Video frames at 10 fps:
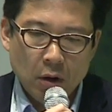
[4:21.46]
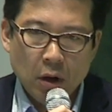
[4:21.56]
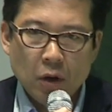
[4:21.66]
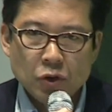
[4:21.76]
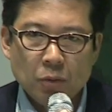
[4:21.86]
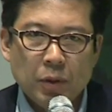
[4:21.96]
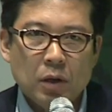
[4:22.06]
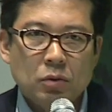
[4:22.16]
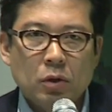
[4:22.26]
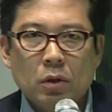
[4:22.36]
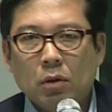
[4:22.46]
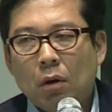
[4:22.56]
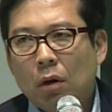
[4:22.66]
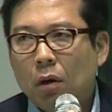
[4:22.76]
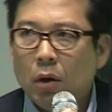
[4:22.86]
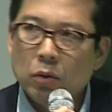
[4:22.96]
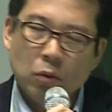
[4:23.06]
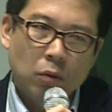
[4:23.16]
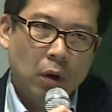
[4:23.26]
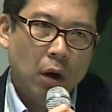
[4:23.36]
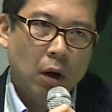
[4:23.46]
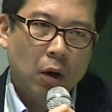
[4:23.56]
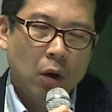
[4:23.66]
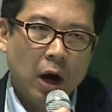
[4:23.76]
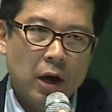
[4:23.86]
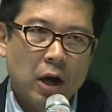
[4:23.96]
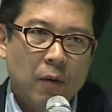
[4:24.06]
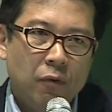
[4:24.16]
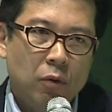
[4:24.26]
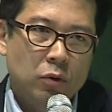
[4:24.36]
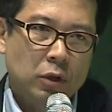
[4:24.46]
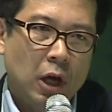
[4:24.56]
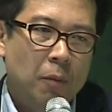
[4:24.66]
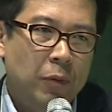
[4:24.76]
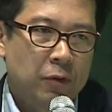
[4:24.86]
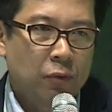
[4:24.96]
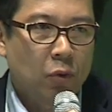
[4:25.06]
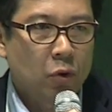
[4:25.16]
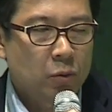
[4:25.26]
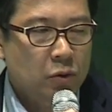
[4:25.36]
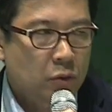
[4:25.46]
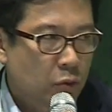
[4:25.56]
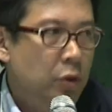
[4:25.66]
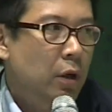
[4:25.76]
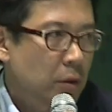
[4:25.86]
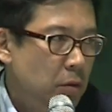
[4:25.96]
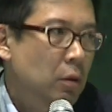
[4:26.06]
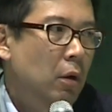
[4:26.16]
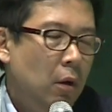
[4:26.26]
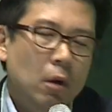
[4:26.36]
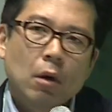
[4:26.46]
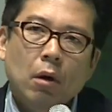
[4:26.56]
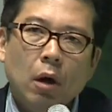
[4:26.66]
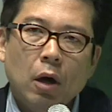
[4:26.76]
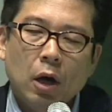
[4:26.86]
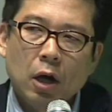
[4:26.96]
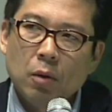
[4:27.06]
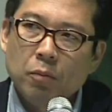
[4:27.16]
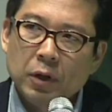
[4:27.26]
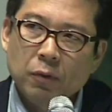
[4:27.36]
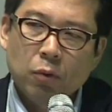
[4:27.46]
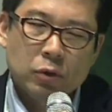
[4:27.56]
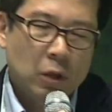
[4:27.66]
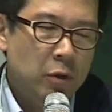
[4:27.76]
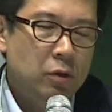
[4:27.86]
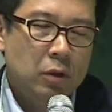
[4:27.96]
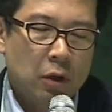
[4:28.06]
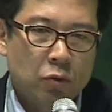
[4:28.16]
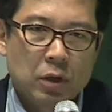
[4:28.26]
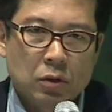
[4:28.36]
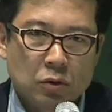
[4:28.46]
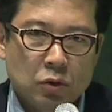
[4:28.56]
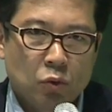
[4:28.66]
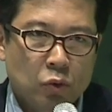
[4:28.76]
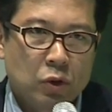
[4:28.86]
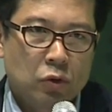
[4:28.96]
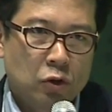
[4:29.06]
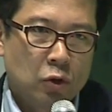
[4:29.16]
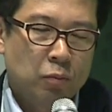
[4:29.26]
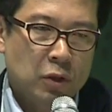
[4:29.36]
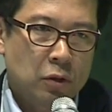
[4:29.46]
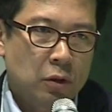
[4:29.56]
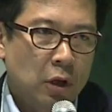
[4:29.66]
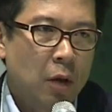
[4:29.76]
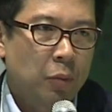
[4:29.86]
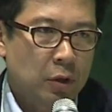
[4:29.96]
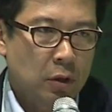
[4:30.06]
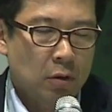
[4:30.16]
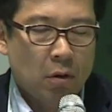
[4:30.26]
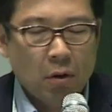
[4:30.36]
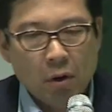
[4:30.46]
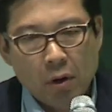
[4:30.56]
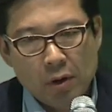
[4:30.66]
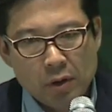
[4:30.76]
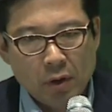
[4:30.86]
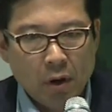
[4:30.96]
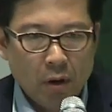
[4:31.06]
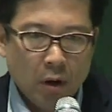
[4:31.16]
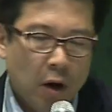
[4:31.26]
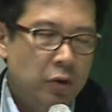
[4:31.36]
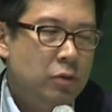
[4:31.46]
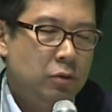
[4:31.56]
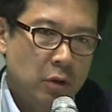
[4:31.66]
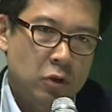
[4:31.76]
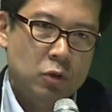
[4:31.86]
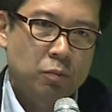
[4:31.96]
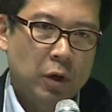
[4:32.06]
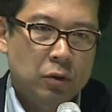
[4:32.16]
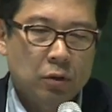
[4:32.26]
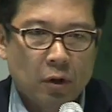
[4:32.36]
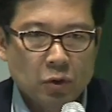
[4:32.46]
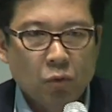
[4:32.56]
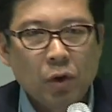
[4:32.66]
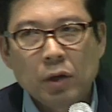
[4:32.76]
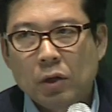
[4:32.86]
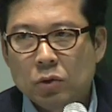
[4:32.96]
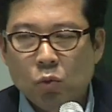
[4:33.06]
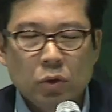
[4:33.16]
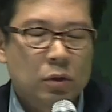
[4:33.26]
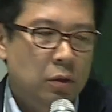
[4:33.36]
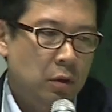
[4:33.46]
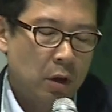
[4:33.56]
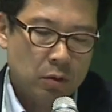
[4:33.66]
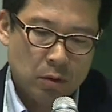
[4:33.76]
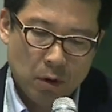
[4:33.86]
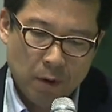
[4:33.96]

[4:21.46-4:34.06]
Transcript: actually, personally, I have followed the company for almost 2 years, but for some internal reasons, so we couldn't invest in the company in an early stage. But so finally, so we did, and